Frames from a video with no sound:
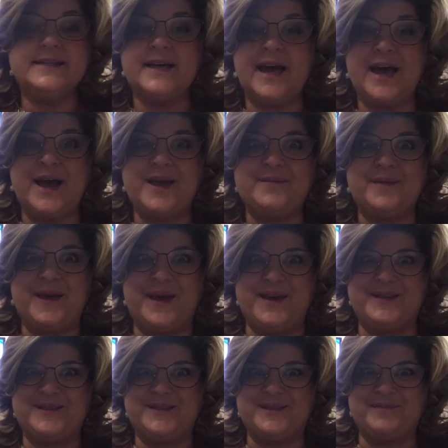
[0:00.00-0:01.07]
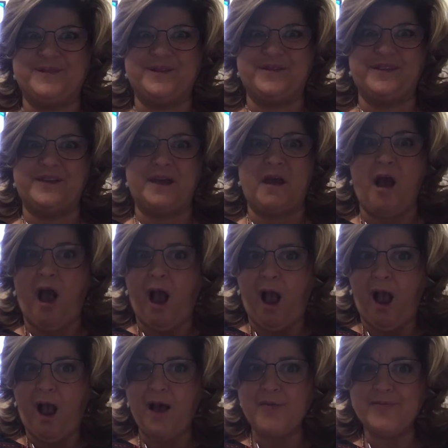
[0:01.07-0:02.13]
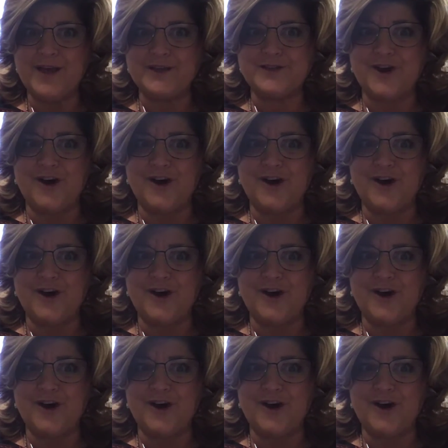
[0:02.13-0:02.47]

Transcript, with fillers: time and smoothly. That's